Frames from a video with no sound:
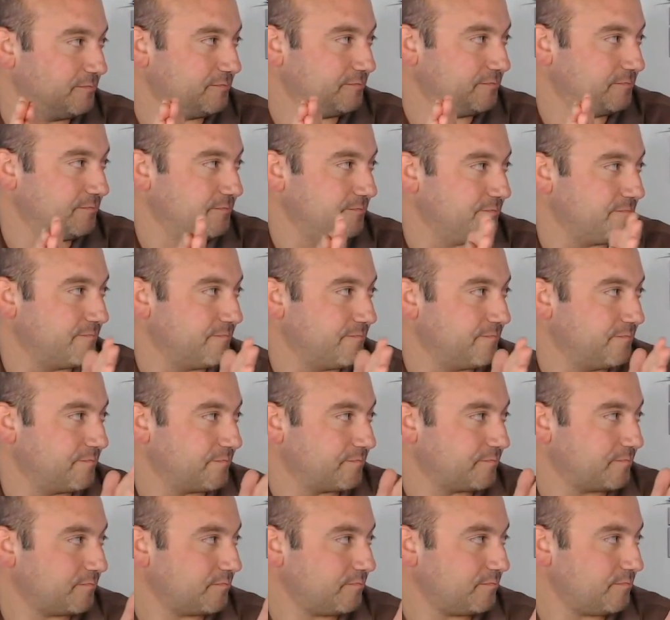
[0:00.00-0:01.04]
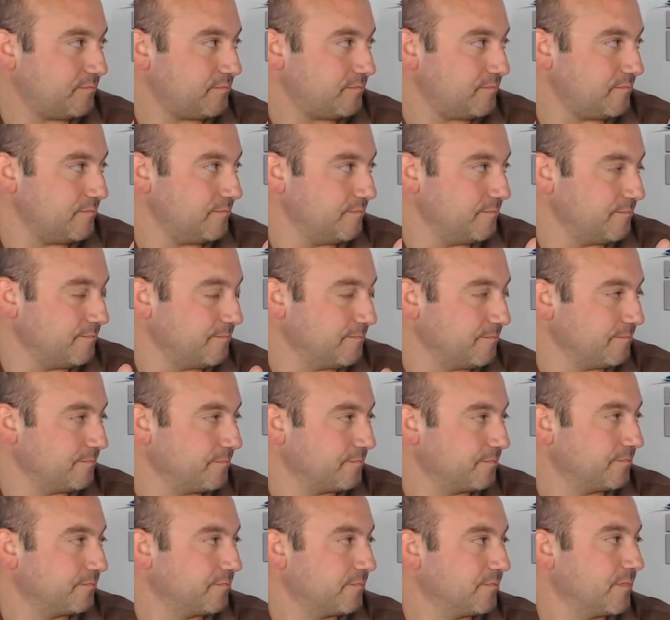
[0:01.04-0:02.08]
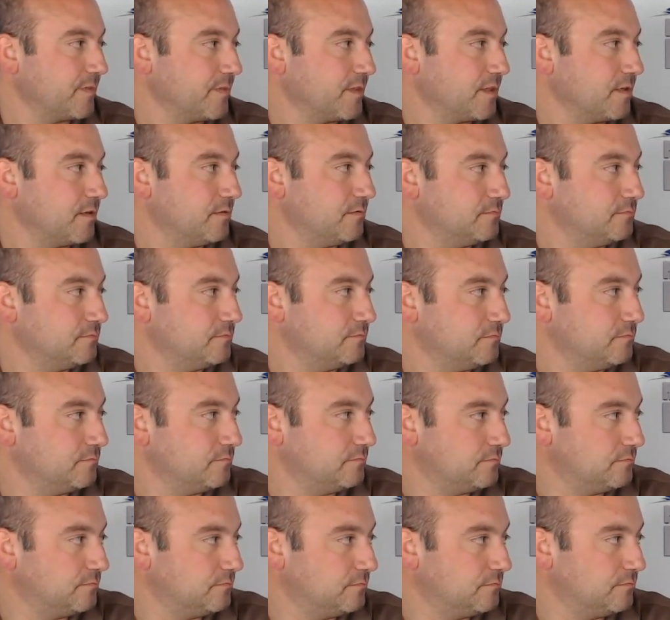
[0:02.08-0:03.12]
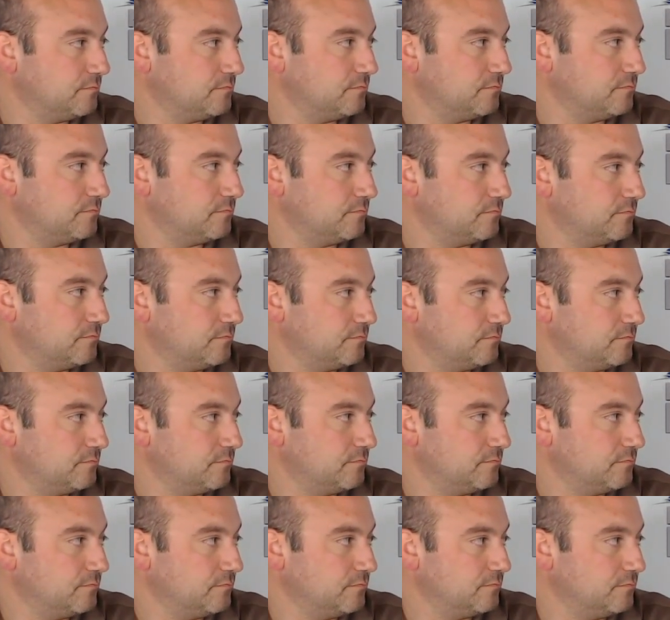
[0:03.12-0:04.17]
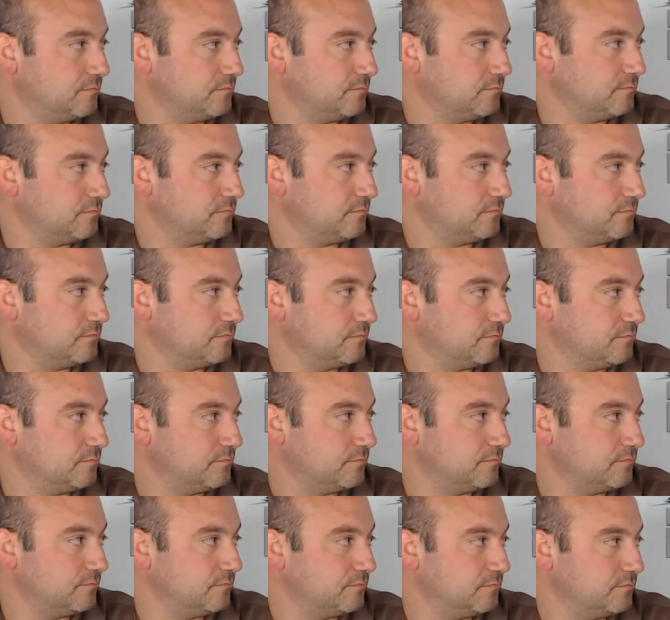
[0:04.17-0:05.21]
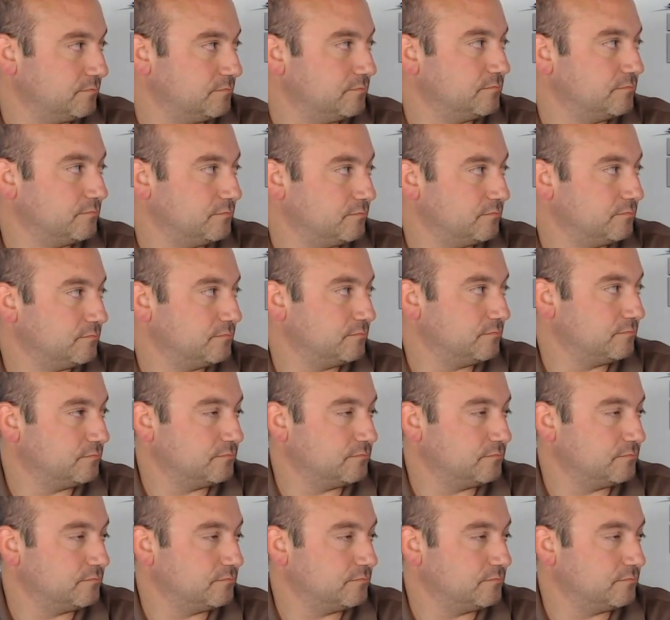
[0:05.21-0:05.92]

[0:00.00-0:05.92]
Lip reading: [no speech]